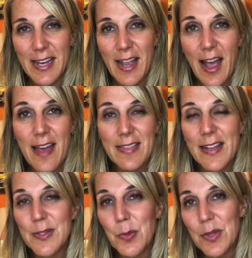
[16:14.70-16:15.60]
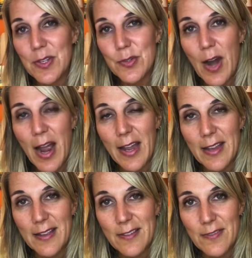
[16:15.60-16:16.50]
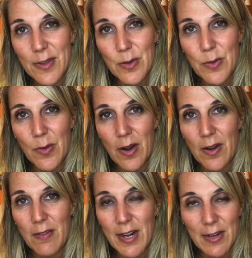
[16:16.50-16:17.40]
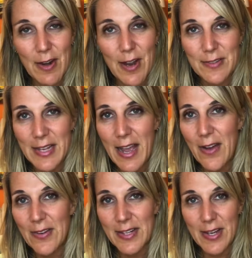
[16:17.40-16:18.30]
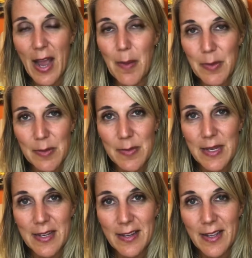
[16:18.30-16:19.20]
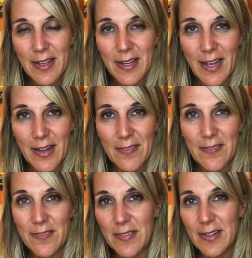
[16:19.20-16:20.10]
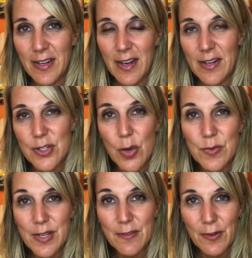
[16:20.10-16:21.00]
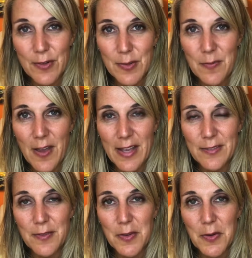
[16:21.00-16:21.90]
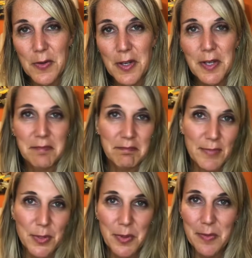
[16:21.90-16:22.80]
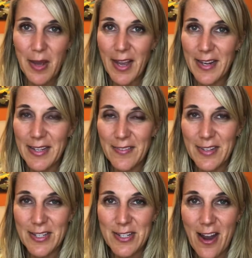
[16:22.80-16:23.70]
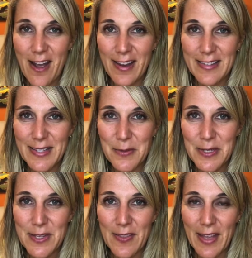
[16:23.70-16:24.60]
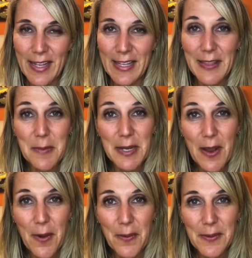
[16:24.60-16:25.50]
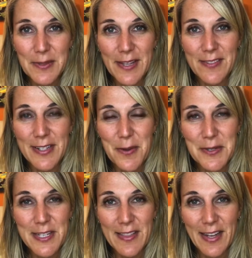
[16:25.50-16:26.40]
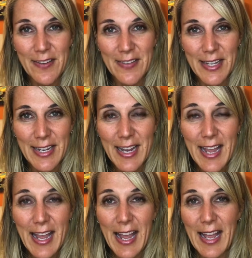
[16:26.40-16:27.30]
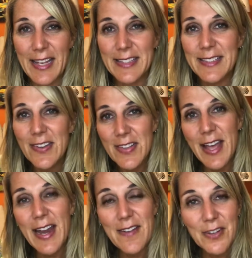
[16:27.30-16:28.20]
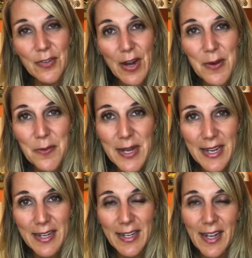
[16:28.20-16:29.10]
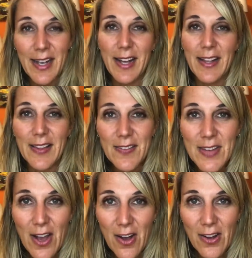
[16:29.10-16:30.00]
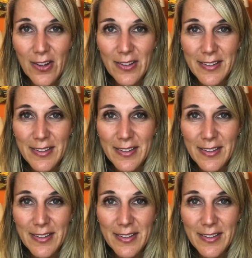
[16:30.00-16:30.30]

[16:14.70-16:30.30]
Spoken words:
I think it's worth a try. If you are running around town and you happen to be kind of jonesing for some fast food, swing by and give it a shot, see what you think, and let me know. I would love to know what you think of it. And till then, have a great week. I love y'all.